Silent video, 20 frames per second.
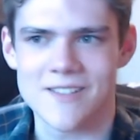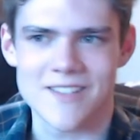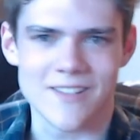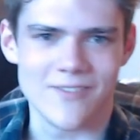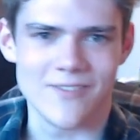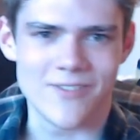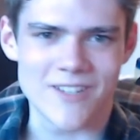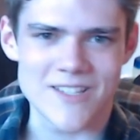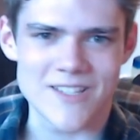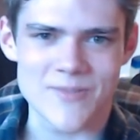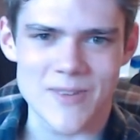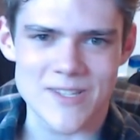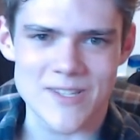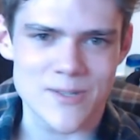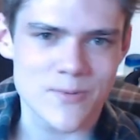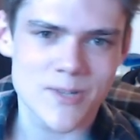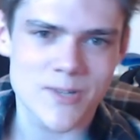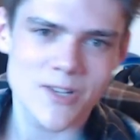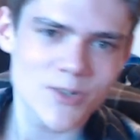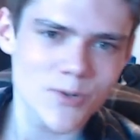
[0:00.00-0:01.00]
fixing my
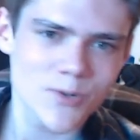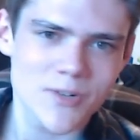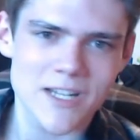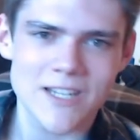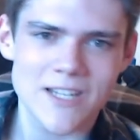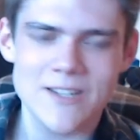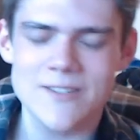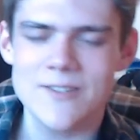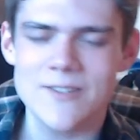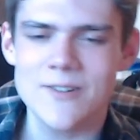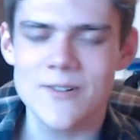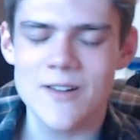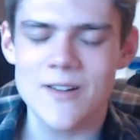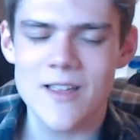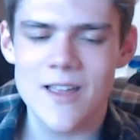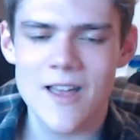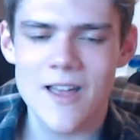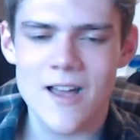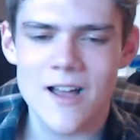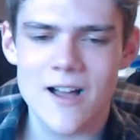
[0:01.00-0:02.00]
sleep schedule when I need to.
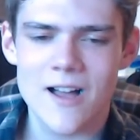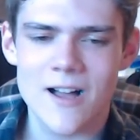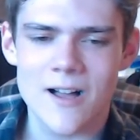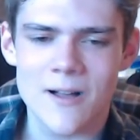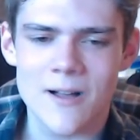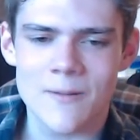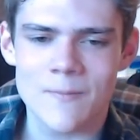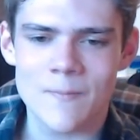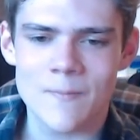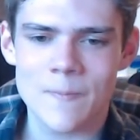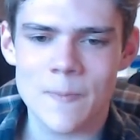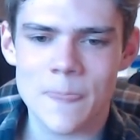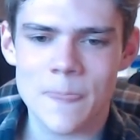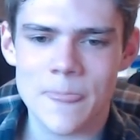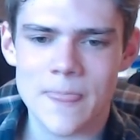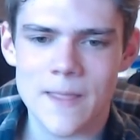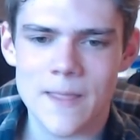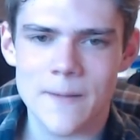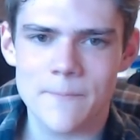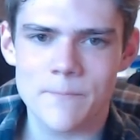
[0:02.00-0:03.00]
Um,
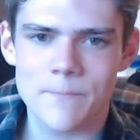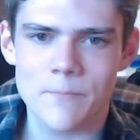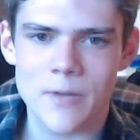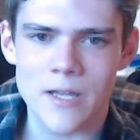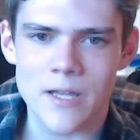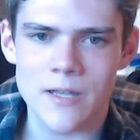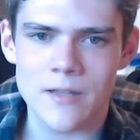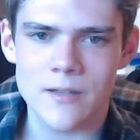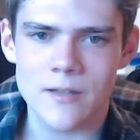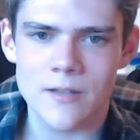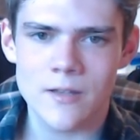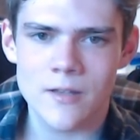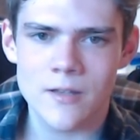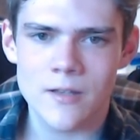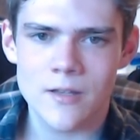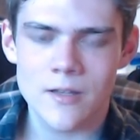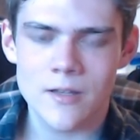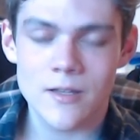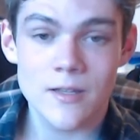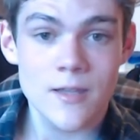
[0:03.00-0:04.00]
but
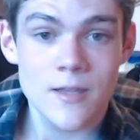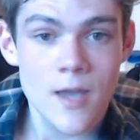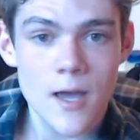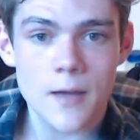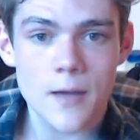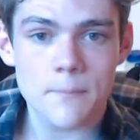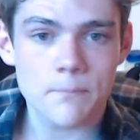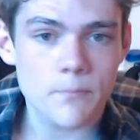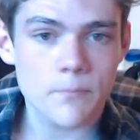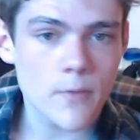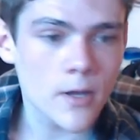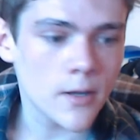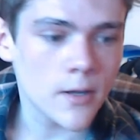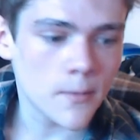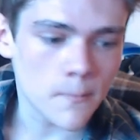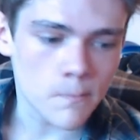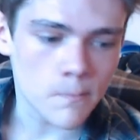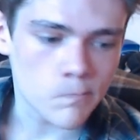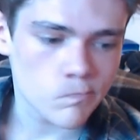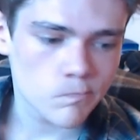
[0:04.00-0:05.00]
yeah,
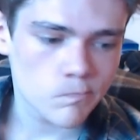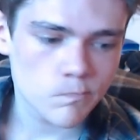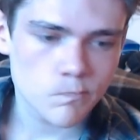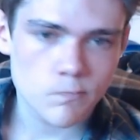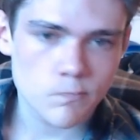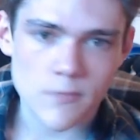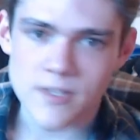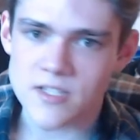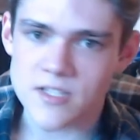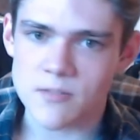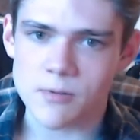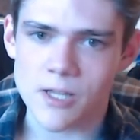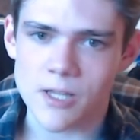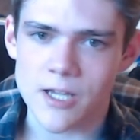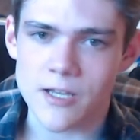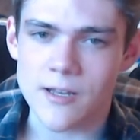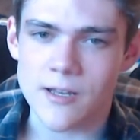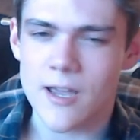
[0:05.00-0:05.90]
um, that's the plan.